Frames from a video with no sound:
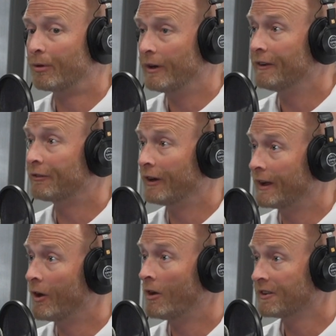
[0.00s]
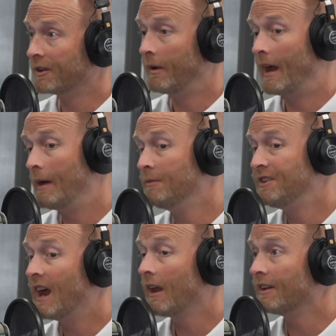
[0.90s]
pretty freaking awesome. And I'm
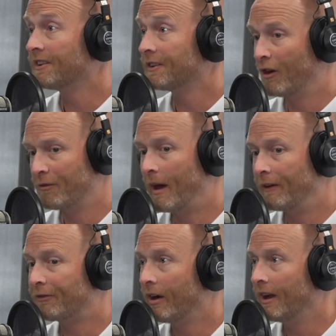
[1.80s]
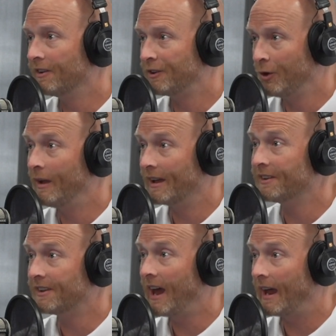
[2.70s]
jealous of my friends who
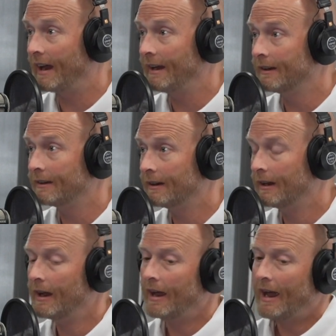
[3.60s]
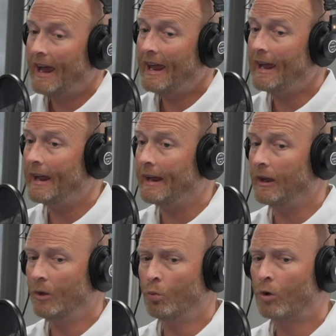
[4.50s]
can say,
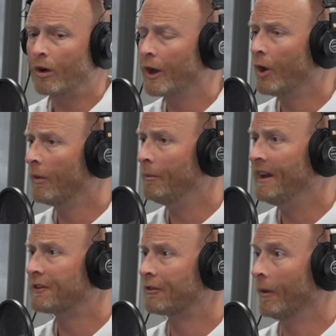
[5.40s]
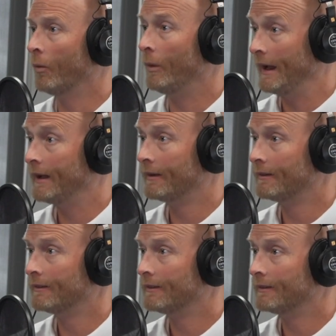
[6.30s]
hey, we're going to go to the beach for the week.
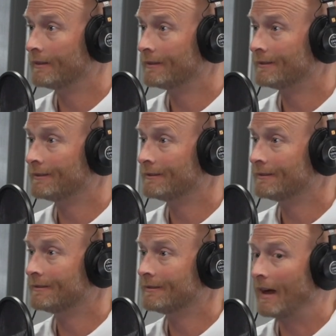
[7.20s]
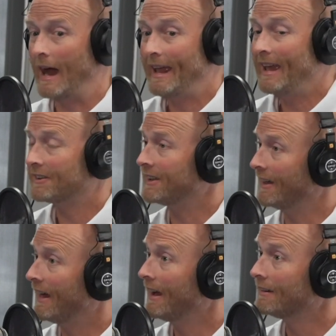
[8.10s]
I can't say
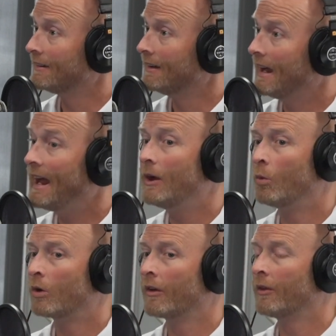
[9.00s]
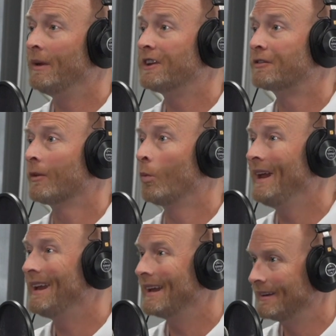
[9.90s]
that. Hey, we're going to go to the beach for the
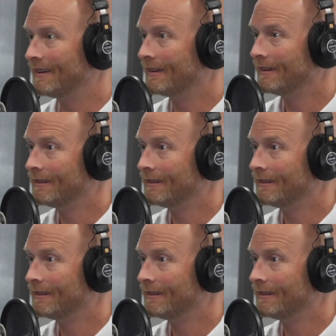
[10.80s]
weekend.